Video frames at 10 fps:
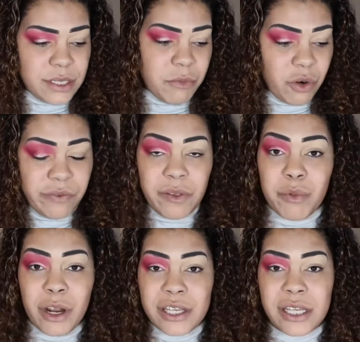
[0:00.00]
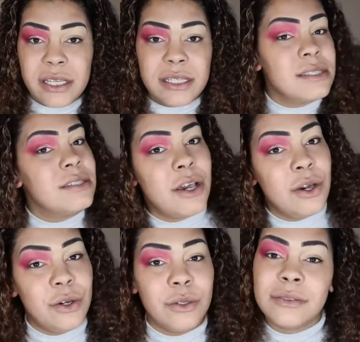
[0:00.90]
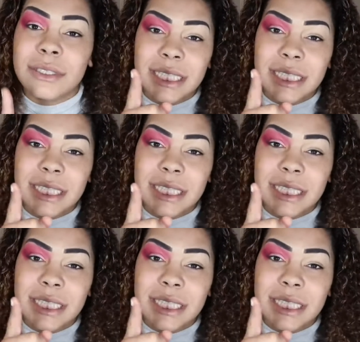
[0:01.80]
the Morphe brushes. So